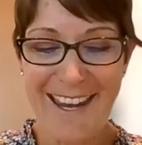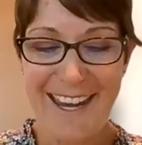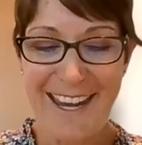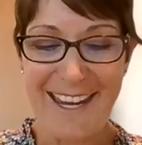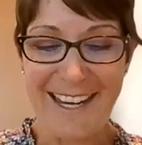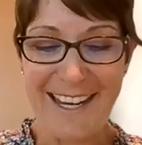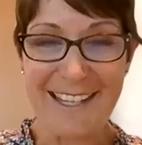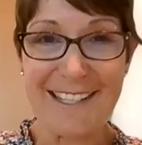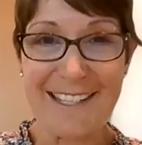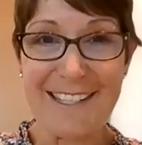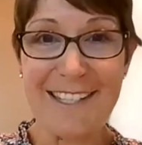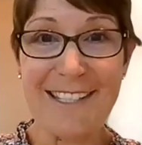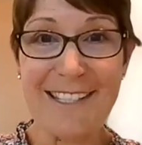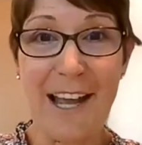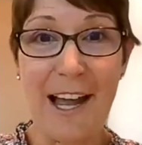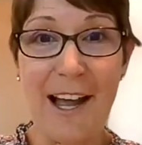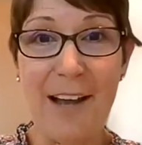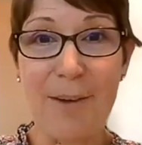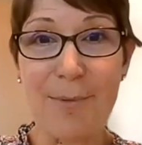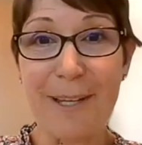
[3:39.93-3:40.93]
is
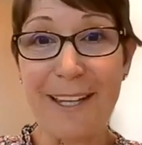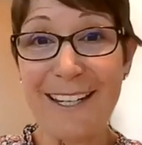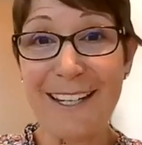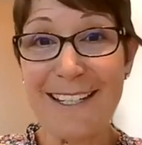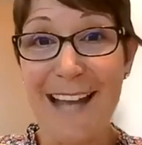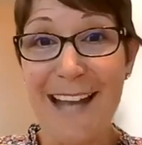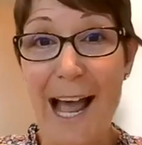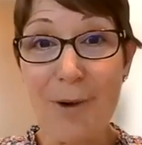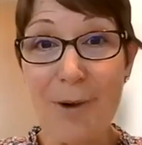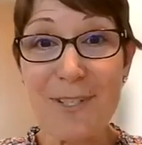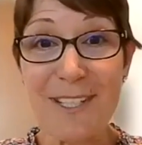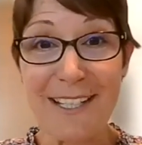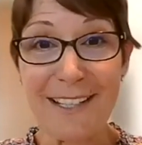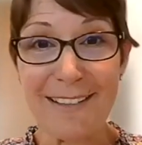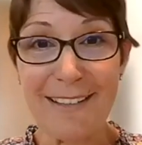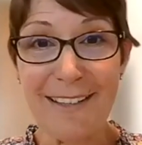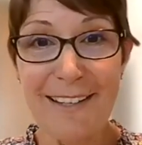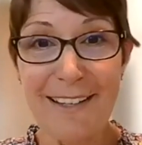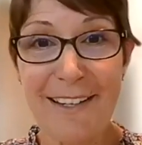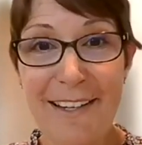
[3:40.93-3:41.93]
related to housing.